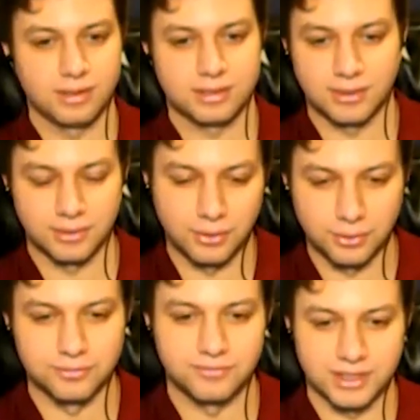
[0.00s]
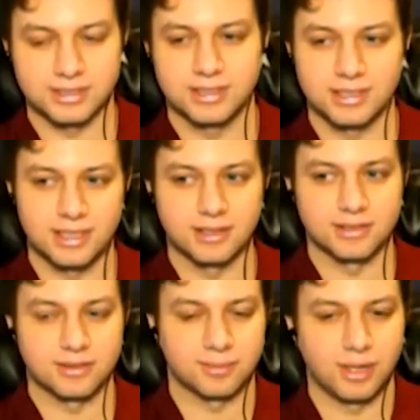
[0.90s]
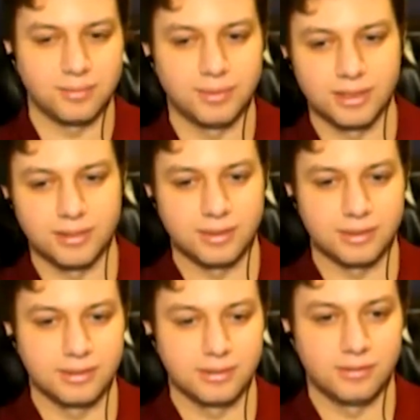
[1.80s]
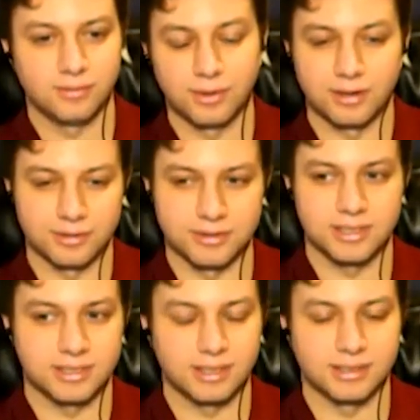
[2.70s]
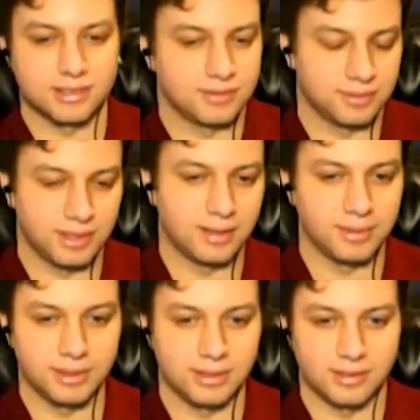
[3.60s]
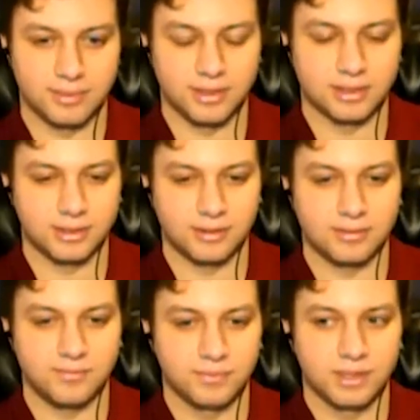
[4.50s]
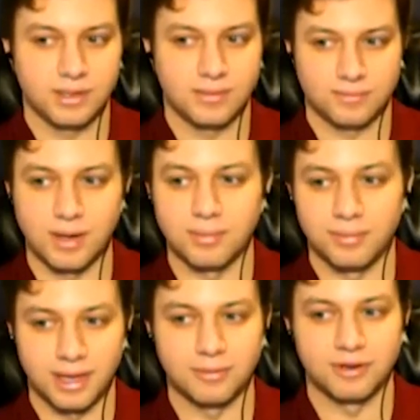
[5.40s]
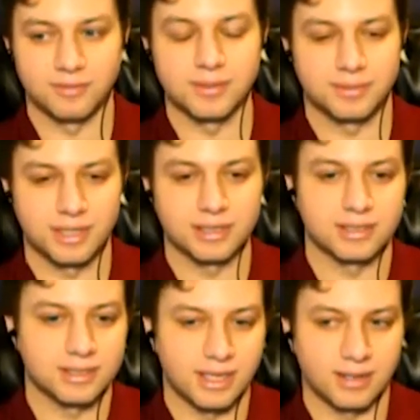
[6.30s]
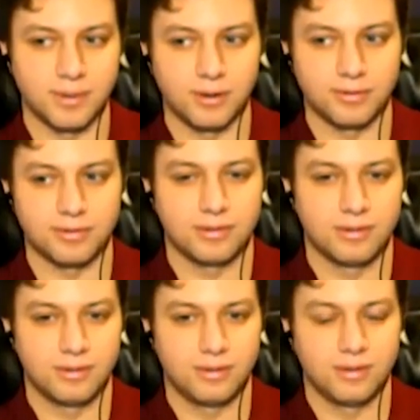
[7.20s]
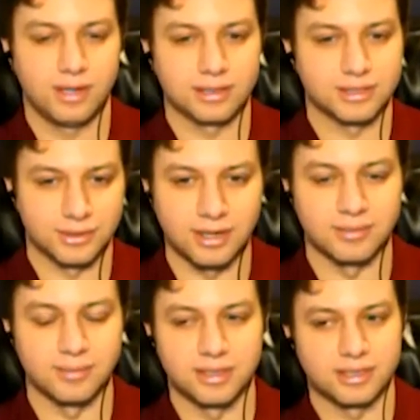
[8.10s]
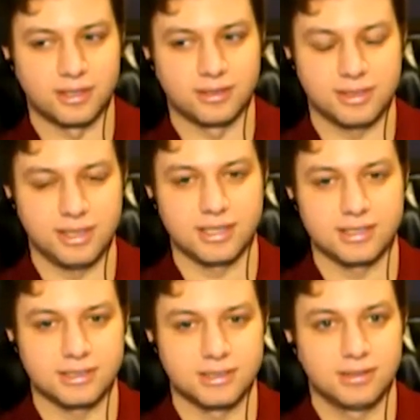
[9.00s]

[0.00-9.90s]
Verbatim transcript: I want to hold fix the details of the problem and one of those details is the reliability of the predictor. Probably I would have been predicted to take both and so gotten a million dollars less